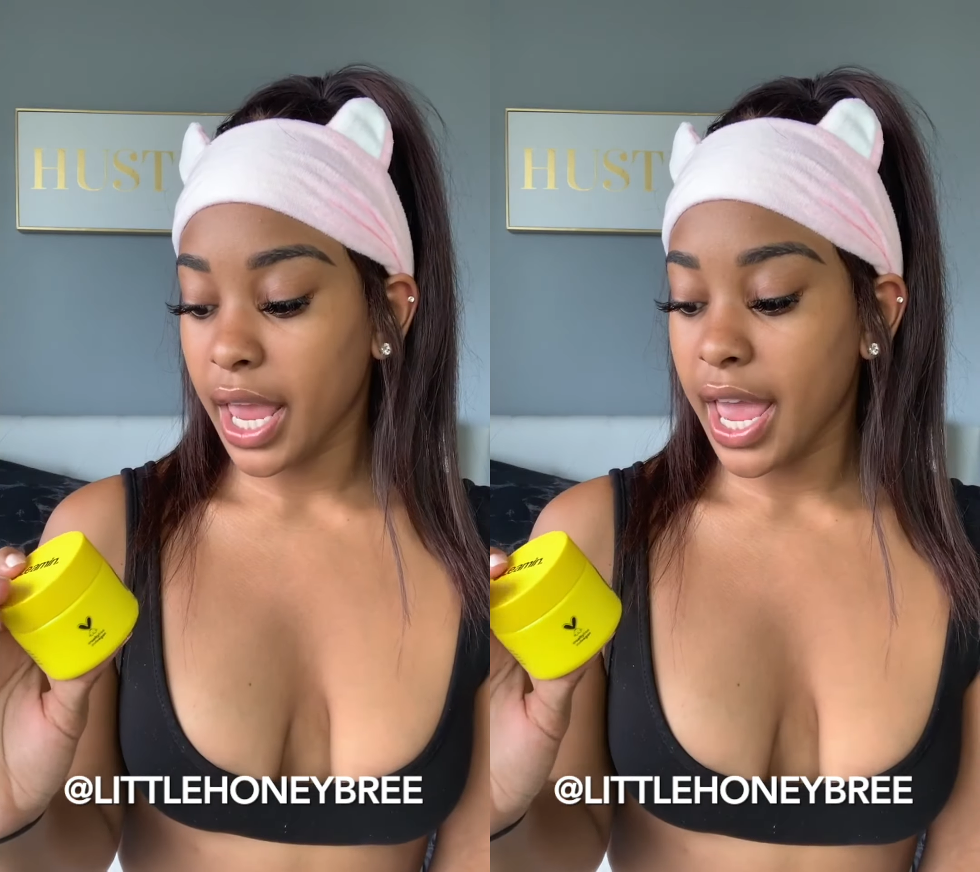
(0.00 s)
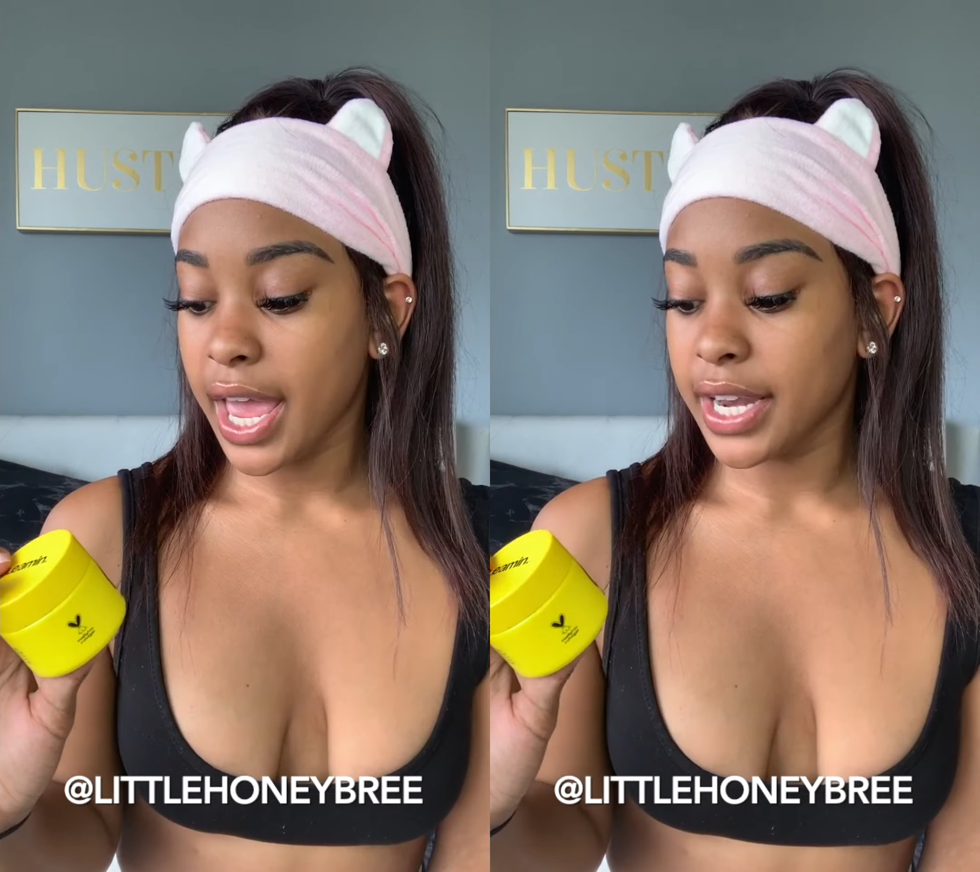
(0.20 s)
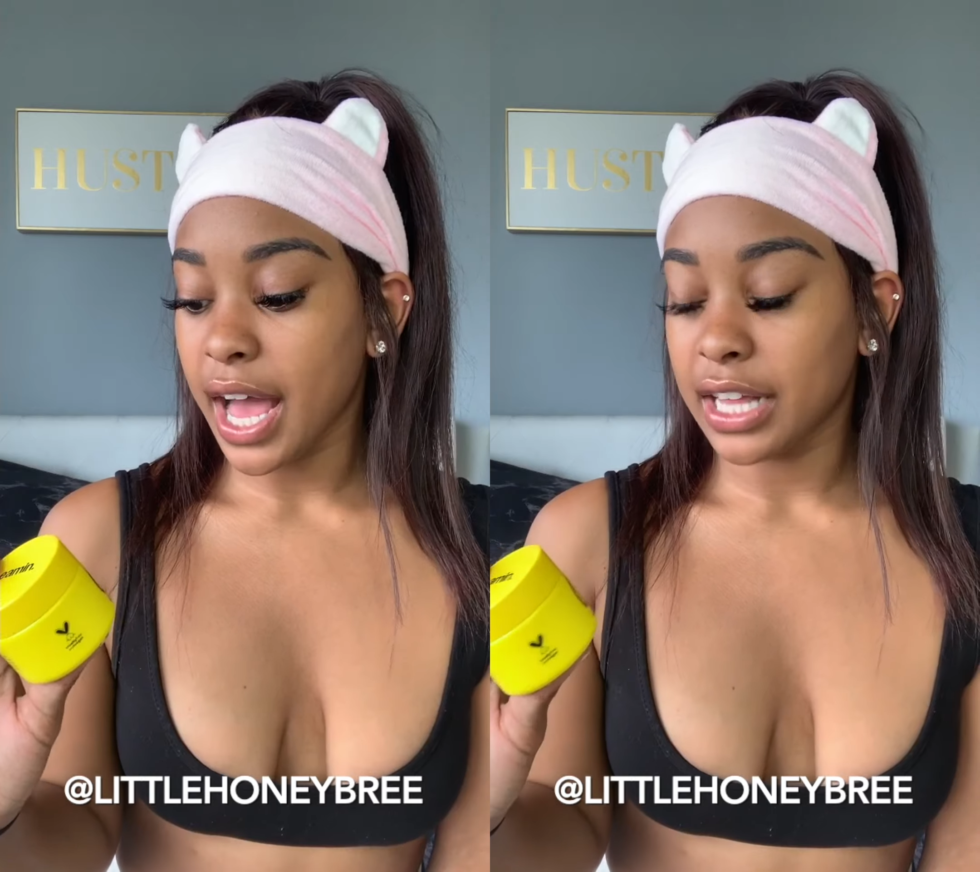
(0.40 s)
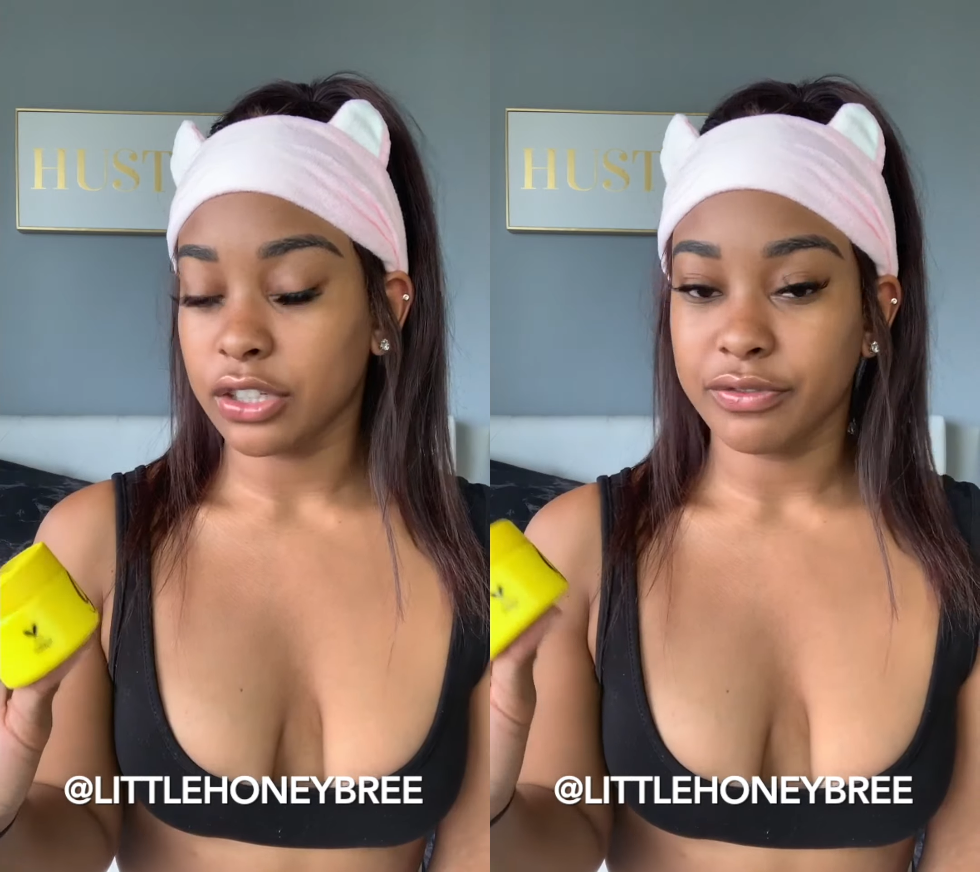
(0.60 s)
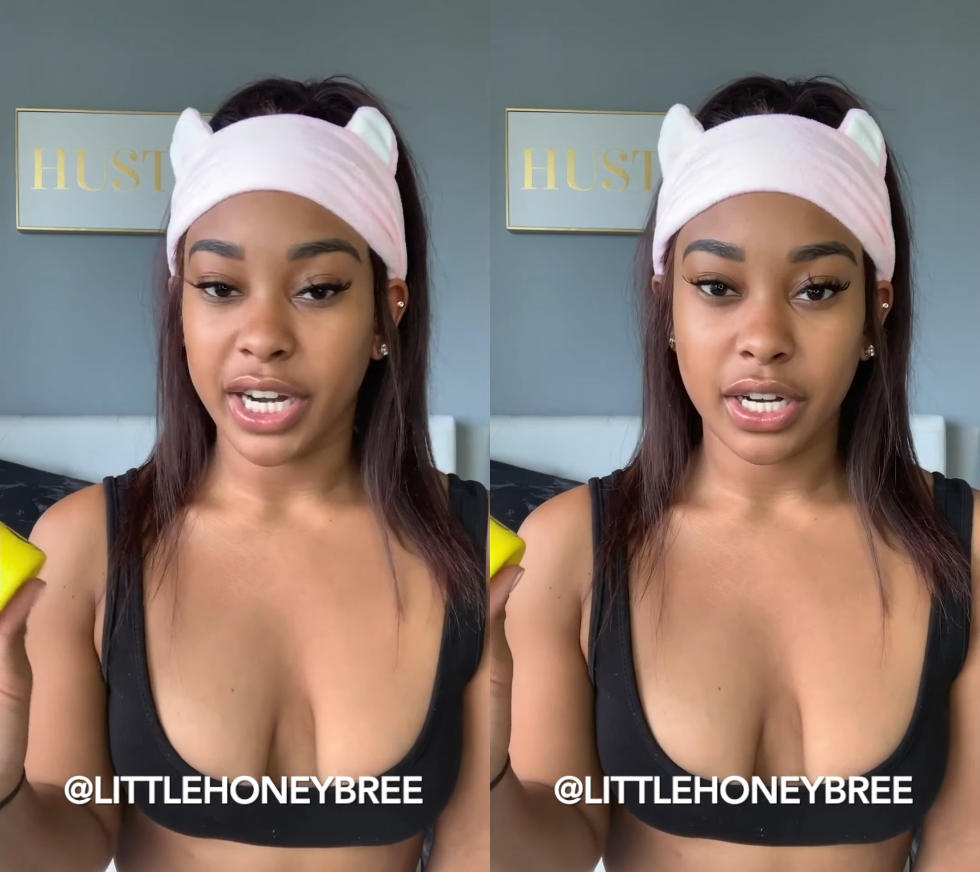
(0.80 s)
and
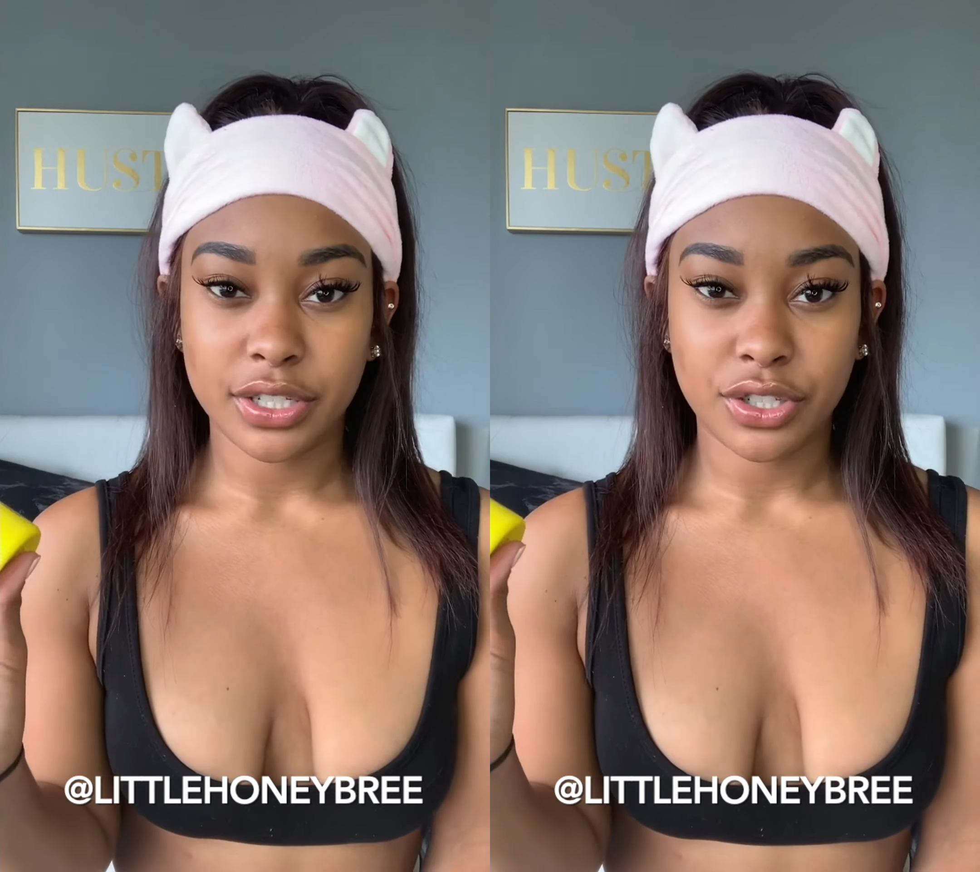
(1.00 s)
aloe vera,